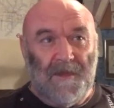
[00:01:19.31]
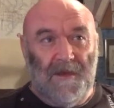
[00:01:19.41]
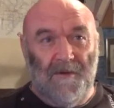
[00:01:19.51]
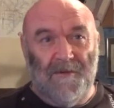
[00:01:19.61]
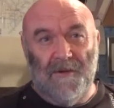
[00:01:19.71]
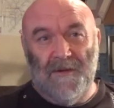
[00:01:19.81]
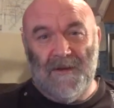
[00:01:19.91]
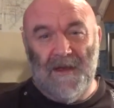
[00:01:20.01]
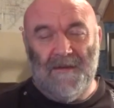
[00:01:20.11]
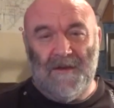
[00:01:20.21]
you know, so
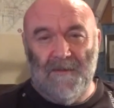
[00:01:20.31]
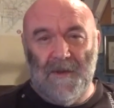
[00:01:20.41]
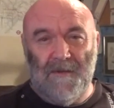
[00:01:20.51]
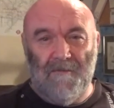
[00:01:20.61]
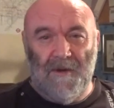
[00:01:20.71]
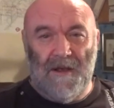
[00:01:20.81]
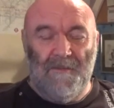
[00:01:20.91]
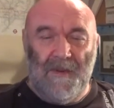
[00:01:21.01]
it's going to be really